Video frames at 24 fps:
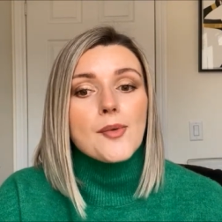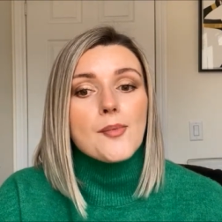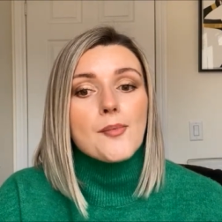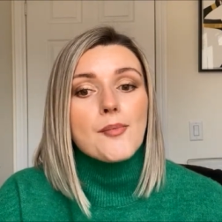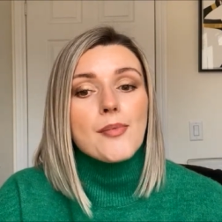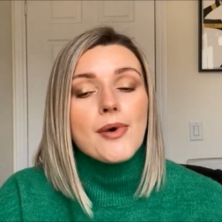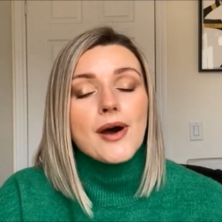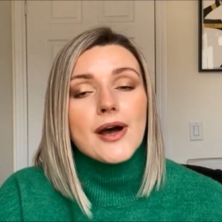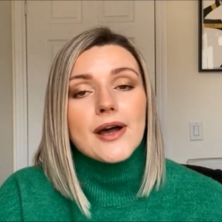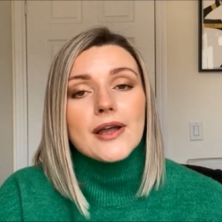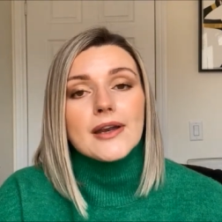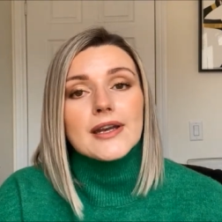
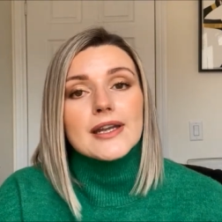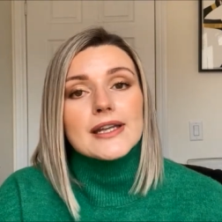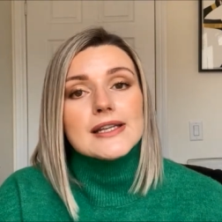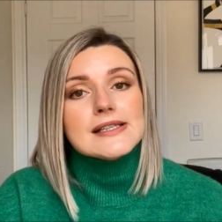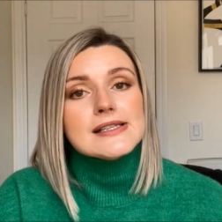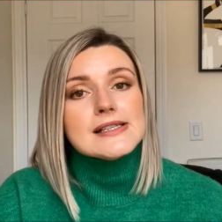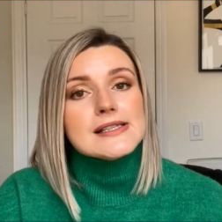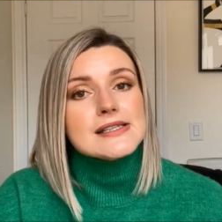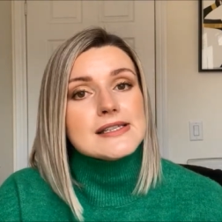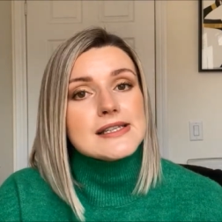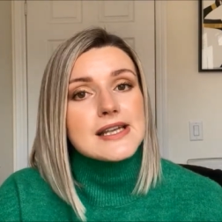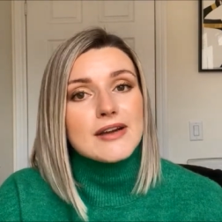but
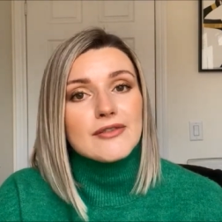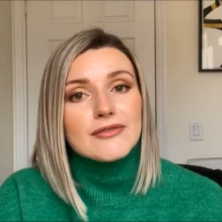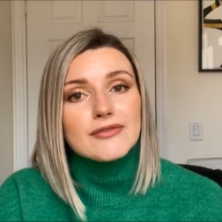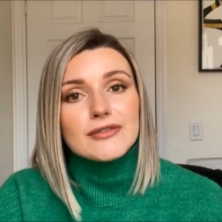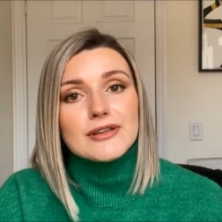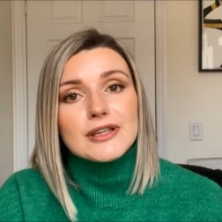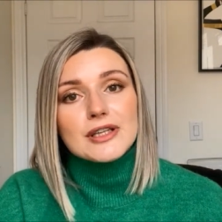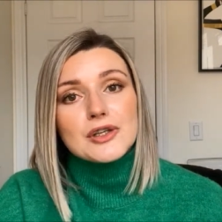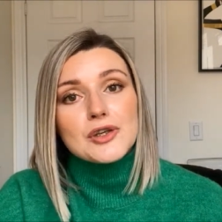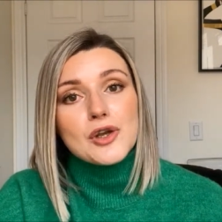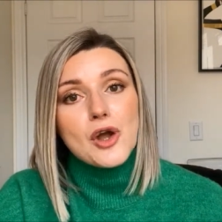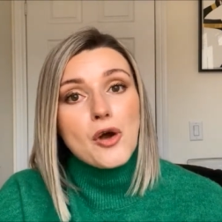it's
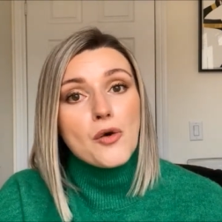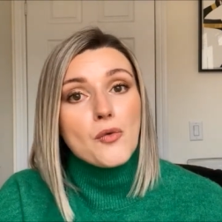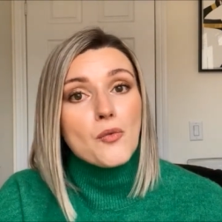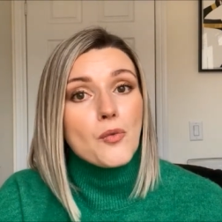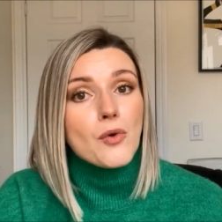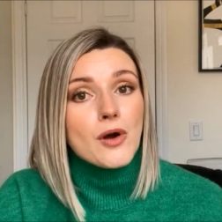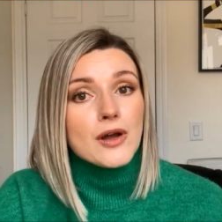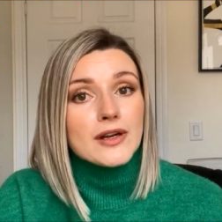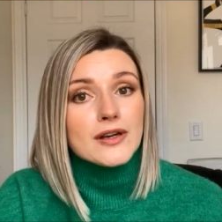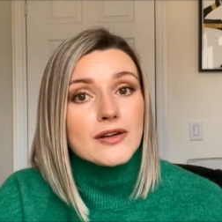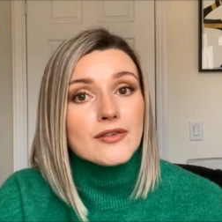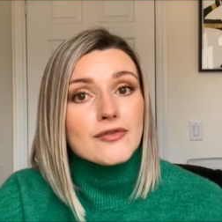definitely not
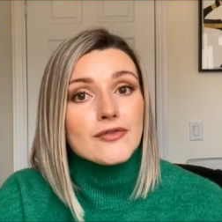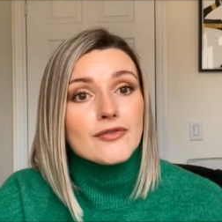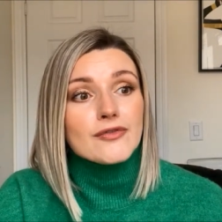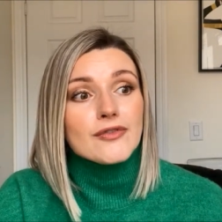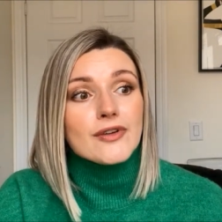one of